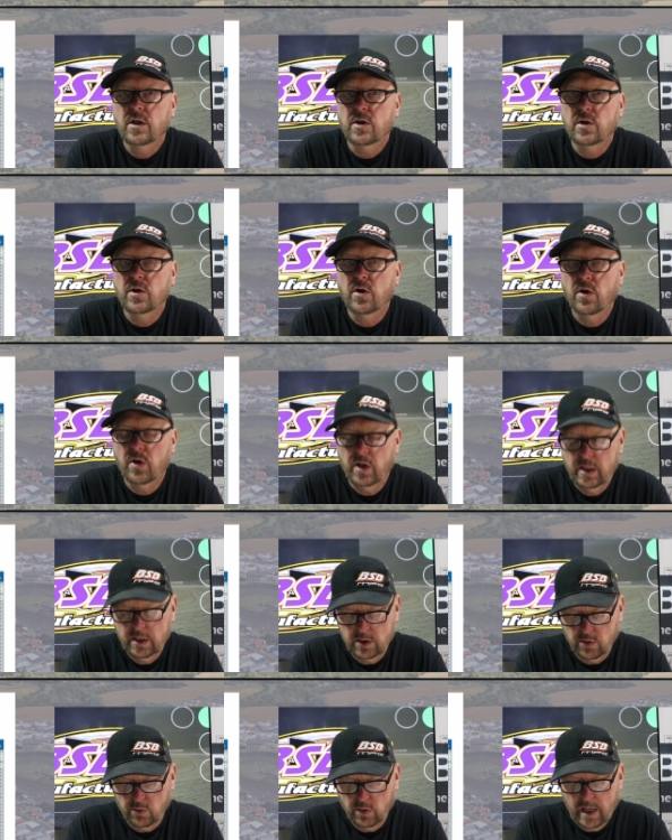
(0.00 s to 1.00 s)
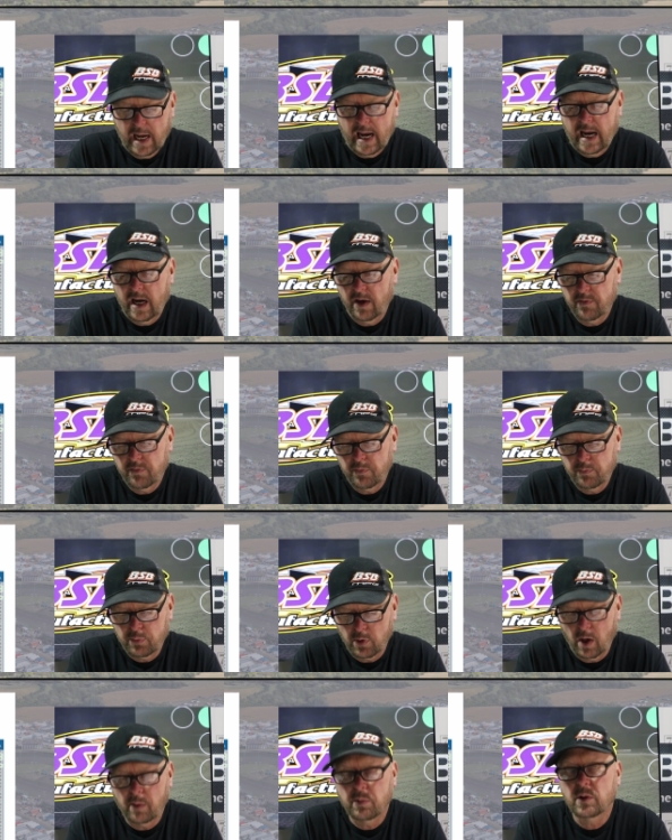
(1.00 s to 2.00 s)
you know, it'll have
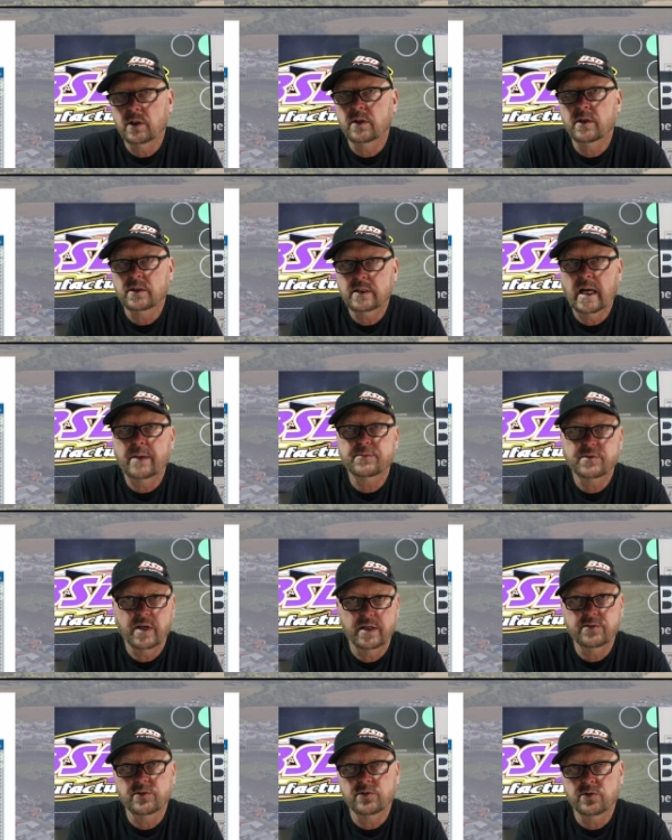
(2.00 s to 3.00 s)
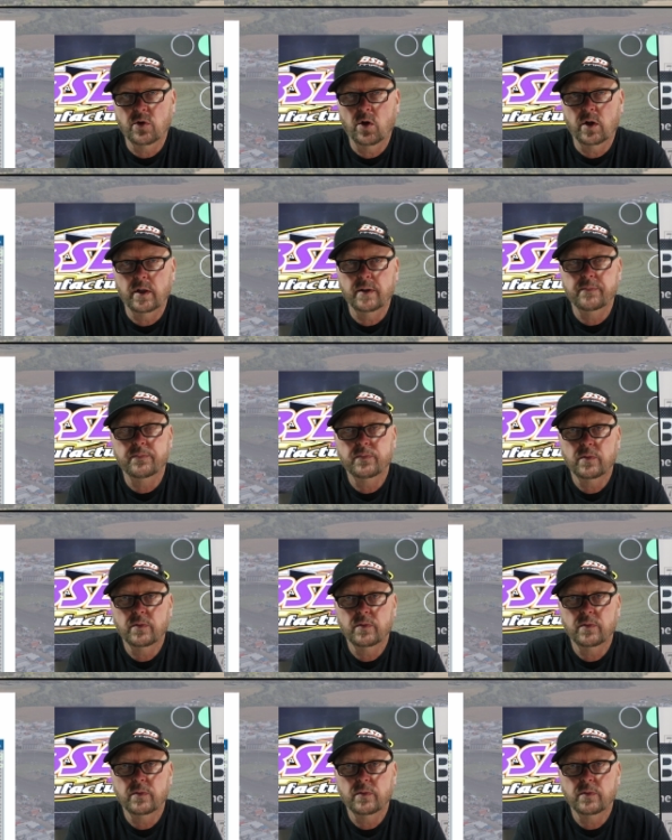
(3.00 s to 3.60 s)
probably the tap sizes on it,